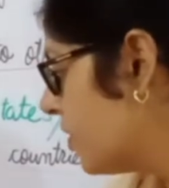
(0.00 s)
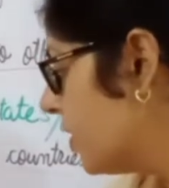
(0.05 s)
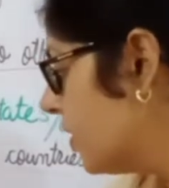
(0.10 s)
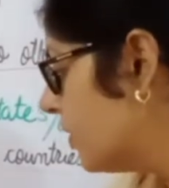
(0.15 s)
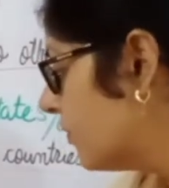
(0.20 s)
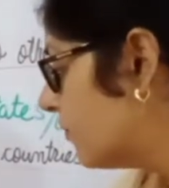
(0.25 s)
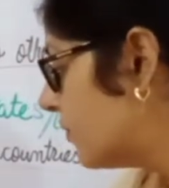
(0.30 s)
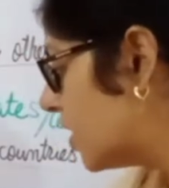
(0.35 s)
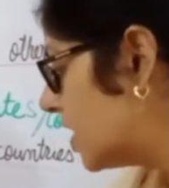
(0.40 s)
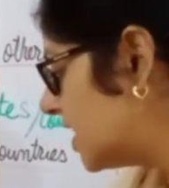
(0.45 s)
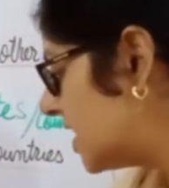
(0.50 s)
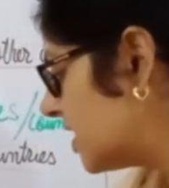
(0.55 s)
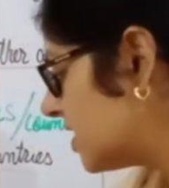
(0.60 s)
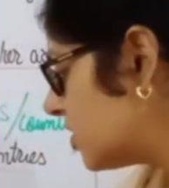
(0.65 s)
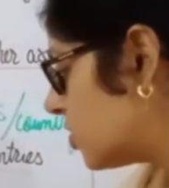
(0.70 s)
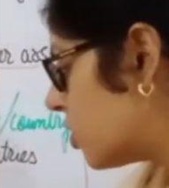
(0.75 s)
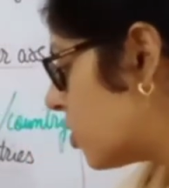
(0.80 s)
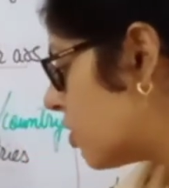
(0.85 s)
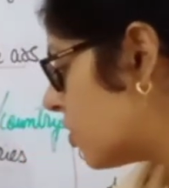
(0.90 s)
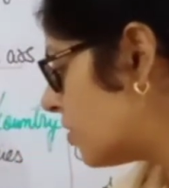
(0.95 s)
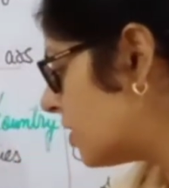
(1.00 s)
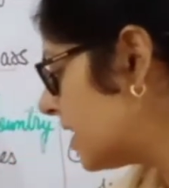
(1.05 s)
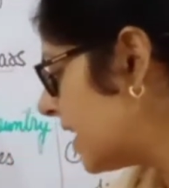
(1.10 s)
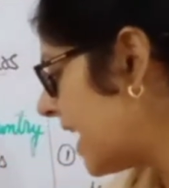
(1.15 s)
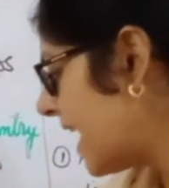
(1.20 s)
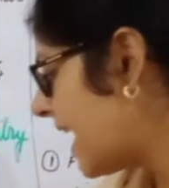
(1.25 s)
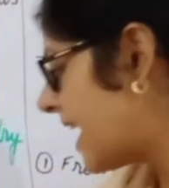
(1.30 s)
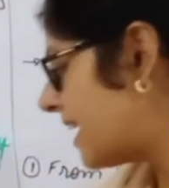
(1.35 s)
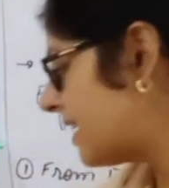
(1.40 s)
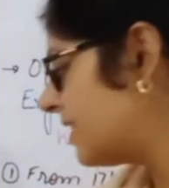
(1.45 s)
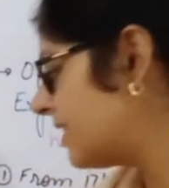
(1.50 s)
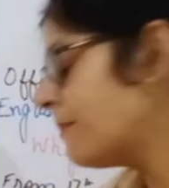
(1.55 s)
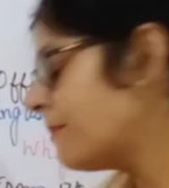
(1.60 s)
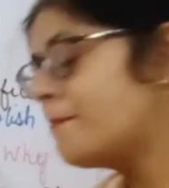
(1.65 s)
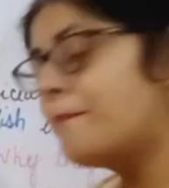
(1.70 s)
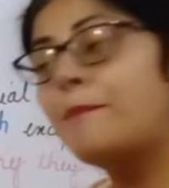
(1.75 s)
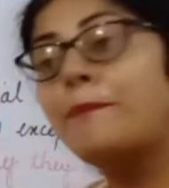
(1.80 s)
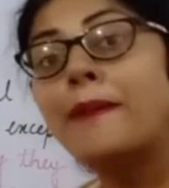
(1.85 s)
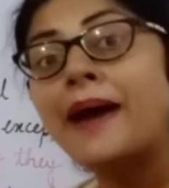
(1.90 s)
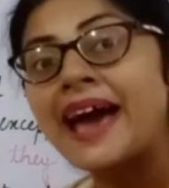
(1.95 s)
Wollongong and
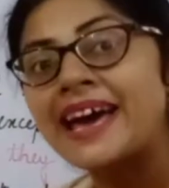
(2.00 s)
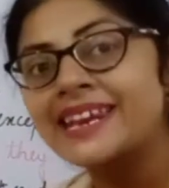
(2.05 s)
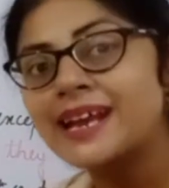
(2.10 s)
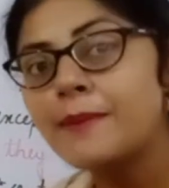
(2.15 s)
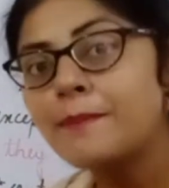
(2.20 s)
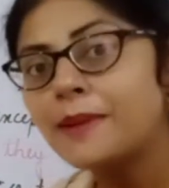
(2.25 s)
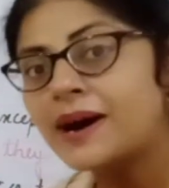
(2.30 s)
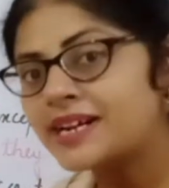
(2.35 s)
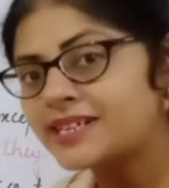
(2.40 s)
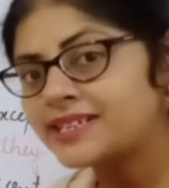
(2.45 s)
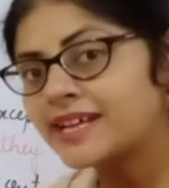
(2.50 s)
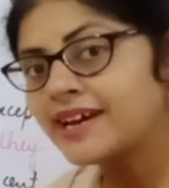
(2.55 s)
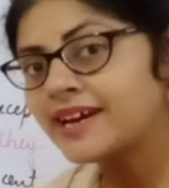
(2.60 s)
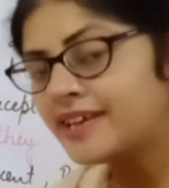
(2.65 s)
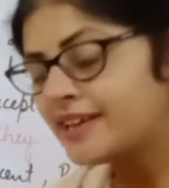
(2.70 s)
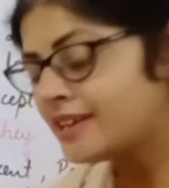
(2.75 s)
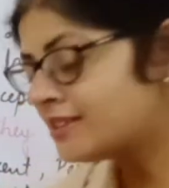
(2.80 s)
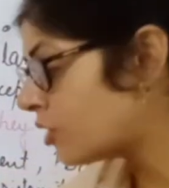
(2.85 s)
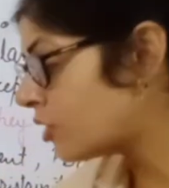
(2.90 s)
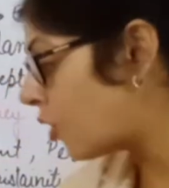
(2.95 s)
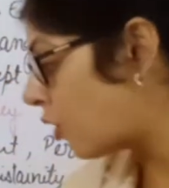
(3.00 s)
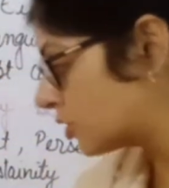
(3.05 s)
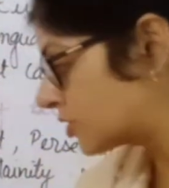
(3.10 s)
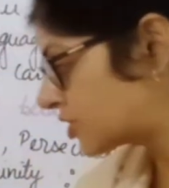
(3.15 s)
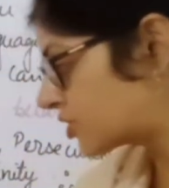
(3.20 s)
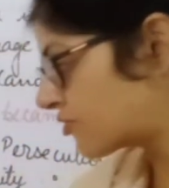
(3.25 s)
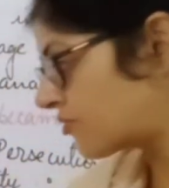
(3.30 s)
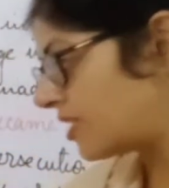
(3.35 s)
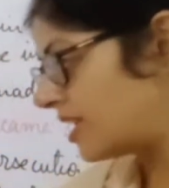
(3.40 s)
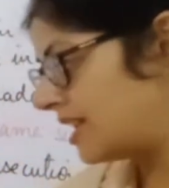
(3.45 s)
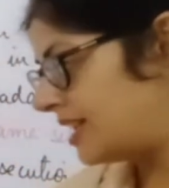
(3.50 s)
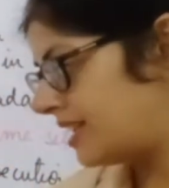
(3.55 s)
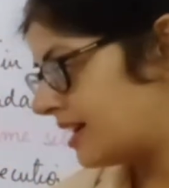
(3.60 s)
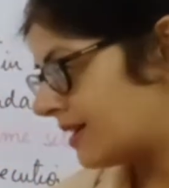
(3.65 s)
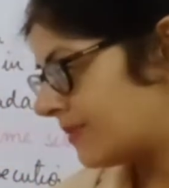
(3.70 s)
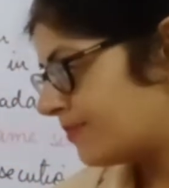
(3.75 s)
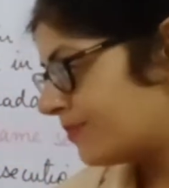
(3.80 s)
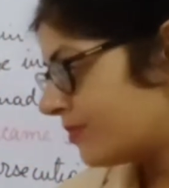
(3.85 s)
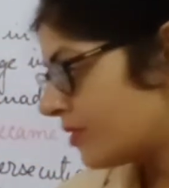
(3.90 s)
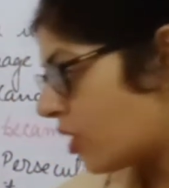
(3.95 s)
Parramatta in
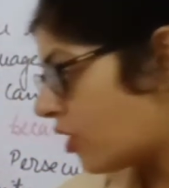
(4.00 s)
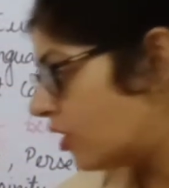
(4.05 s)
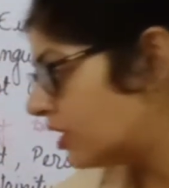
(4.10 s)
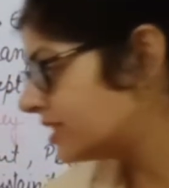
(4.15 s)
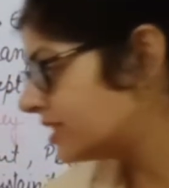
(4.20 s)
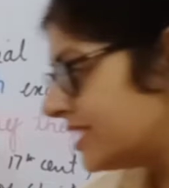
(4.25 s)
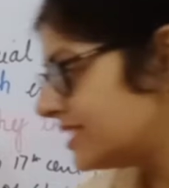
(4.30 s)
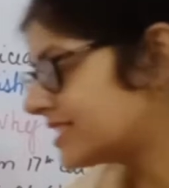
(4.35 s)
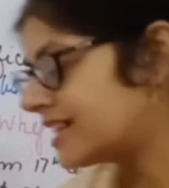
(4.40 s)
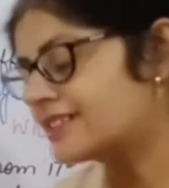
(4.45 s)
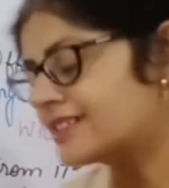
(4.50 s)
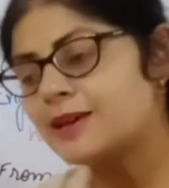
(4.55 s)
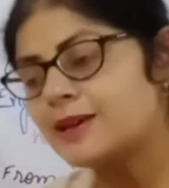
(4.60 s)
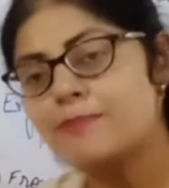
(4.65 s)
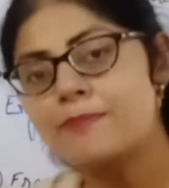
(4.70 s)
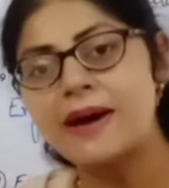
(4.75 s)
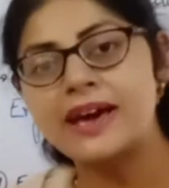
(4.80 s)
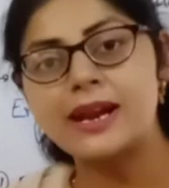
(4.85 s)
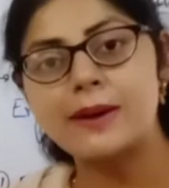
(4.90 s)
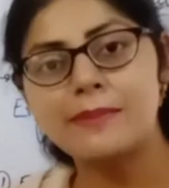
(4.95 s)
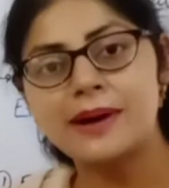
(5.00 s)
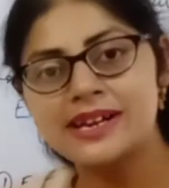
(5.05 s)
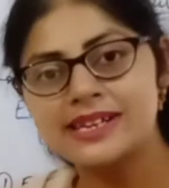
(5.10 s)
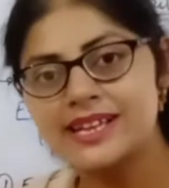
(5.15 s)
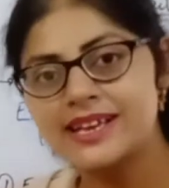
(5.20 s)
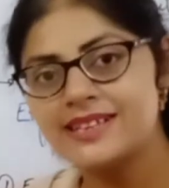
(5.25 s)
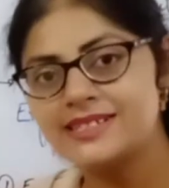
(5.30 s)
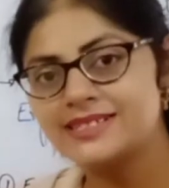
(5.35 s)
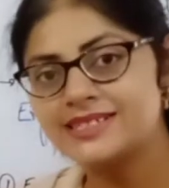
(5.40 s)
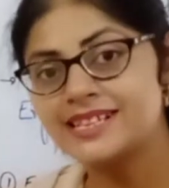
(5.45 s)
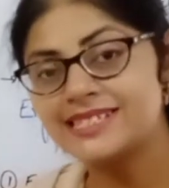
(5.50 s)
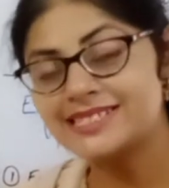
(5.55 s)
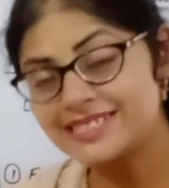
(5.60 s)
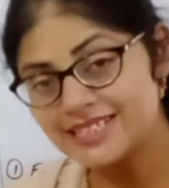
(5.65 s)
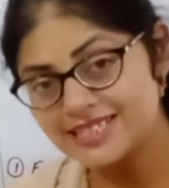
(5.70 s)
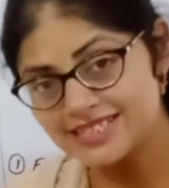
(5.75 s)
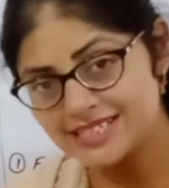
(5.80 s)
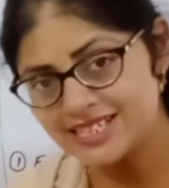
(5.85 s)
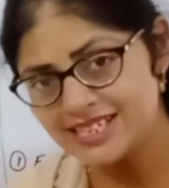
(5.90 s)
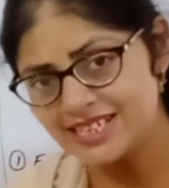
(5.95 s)
Australia. All are the Parramatta is the
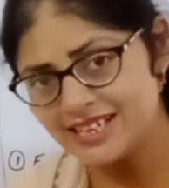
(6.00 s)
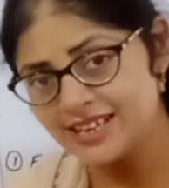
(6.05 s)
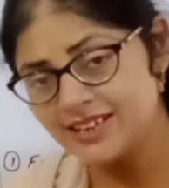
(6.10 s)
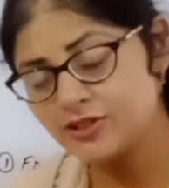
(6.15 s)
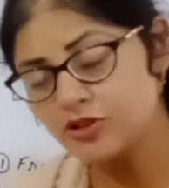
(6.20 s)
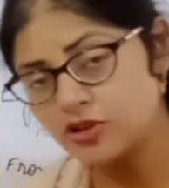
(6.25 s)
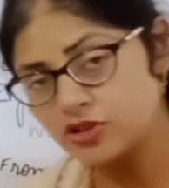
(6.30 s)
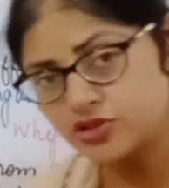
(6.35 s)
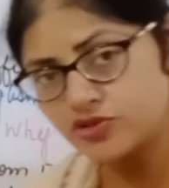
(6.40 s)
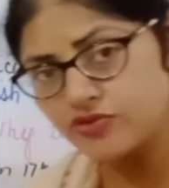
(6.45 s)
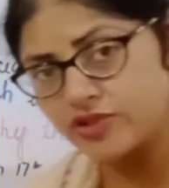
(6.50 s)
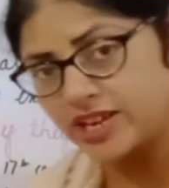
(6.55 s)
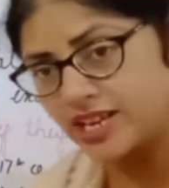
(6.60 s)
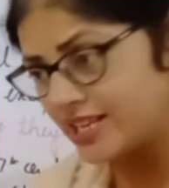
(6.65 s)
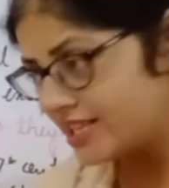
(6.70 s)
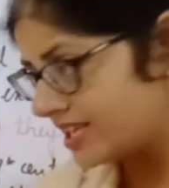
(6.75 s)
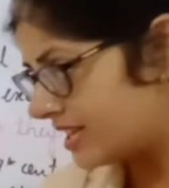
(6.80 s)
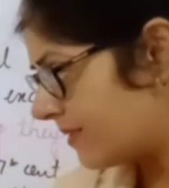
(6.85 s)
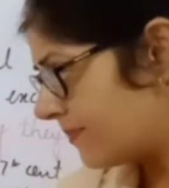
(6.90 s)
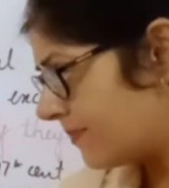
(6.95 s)
city in Australia.